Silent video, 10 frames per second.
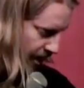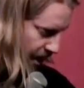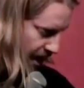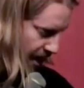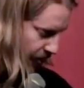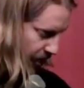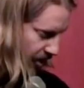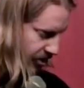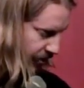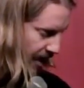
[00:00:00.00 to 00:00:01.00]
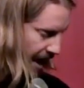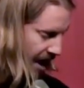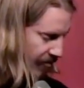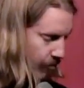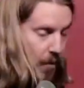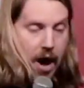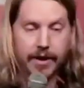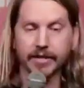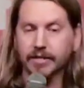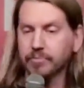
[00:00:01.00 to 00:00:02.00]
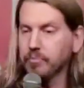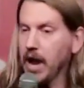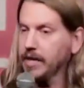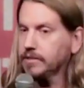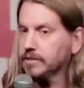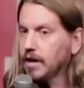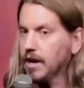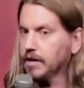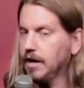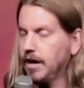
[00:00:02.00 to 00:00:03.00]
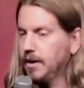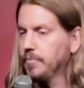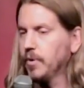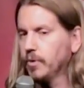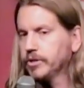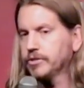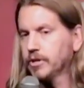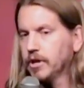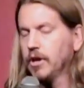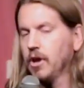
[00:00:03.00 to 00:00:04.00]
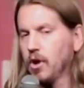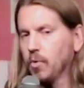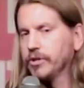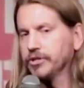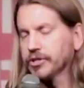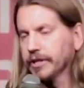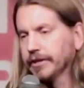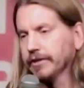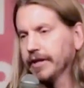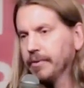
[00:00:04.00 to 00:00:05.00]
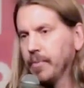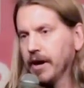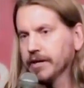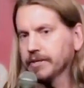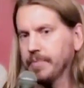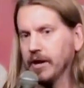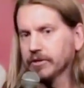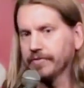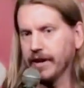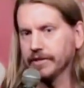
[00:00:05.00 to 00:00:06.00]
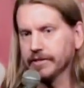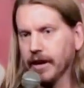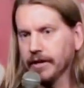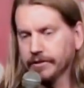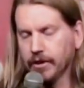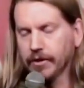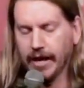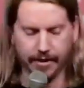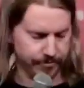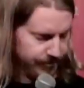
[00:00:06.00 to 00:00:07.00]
And we also have modestmice.com, which is clearly a Modest Mouse fan site. Okay.